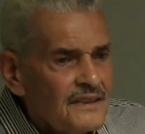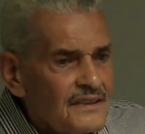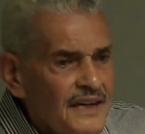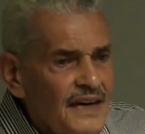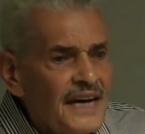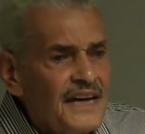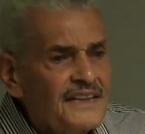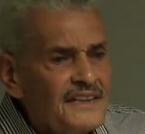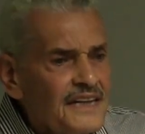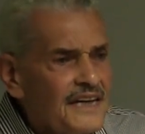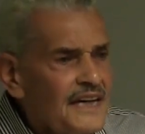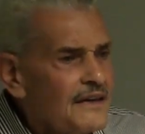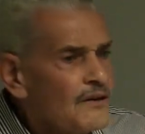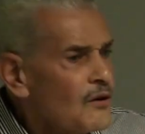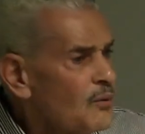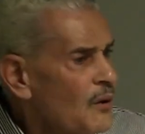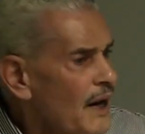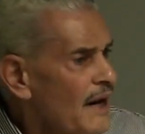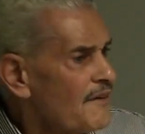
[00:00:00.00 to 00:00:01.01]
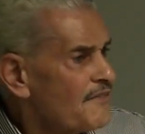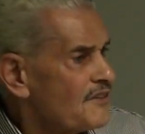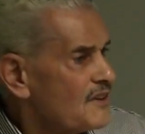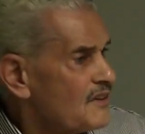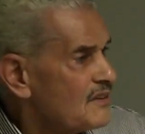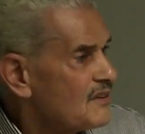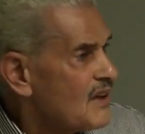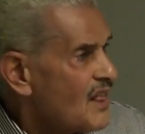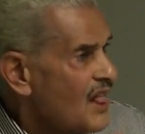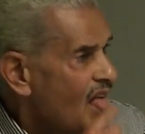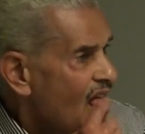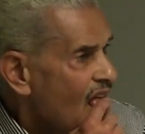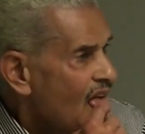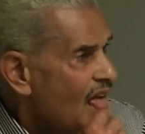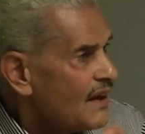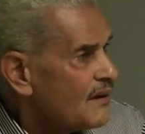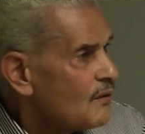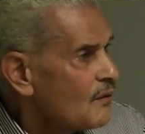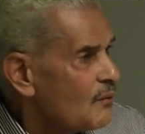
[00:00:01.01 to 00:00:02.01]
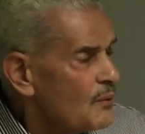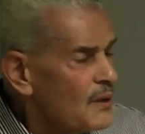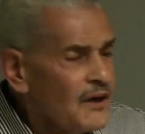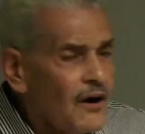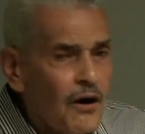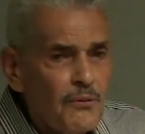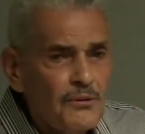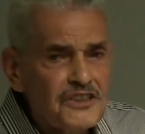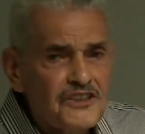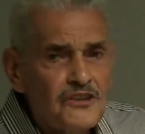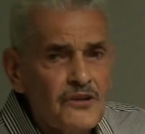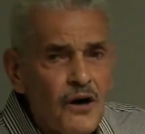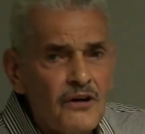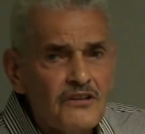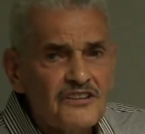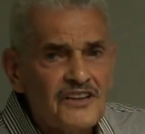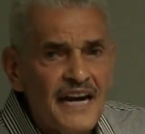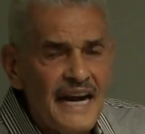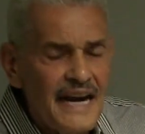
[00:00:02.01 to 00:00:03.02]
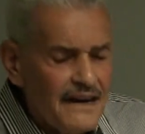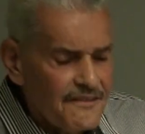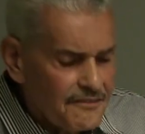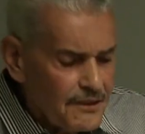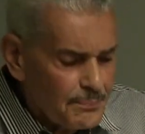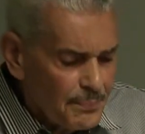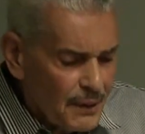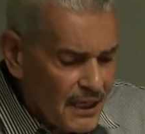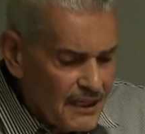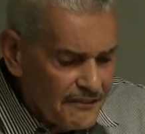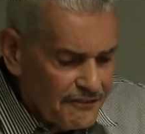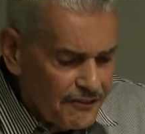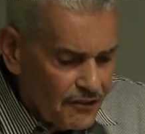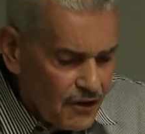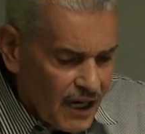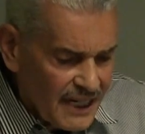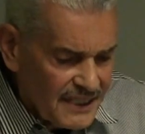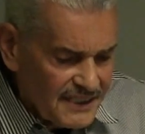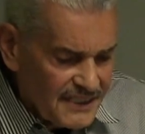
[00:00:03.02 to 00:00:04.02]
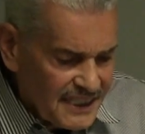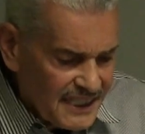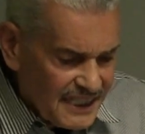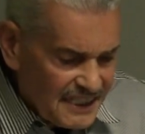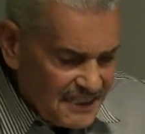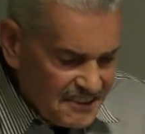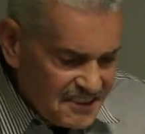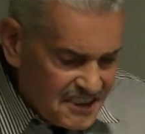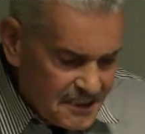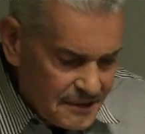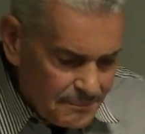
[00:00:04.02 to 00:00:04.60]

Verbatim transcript: the Indian, or whoever. We always go to everybody for our needs.